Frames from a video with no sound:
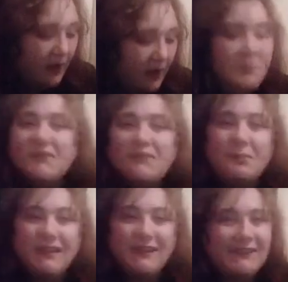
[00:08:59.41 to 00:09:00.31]
me with
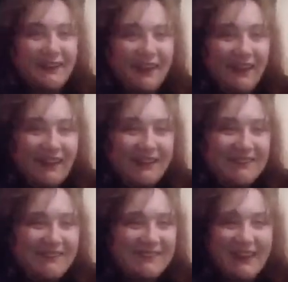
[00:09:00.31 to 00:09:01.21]
bleeding heart
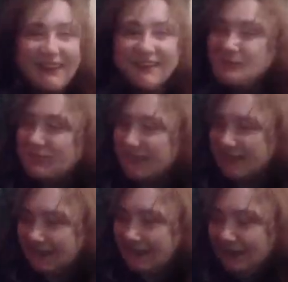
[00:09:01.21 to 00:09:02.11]
at times, and
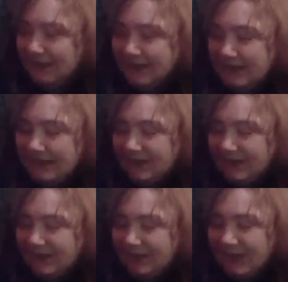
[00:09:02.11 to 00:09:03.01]

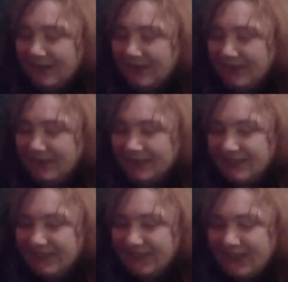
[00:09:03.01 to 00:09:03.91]

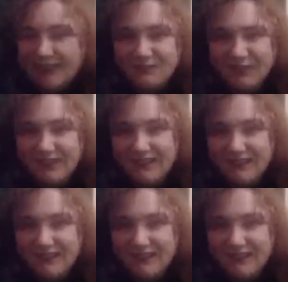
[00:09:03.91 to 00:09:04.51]
I'm the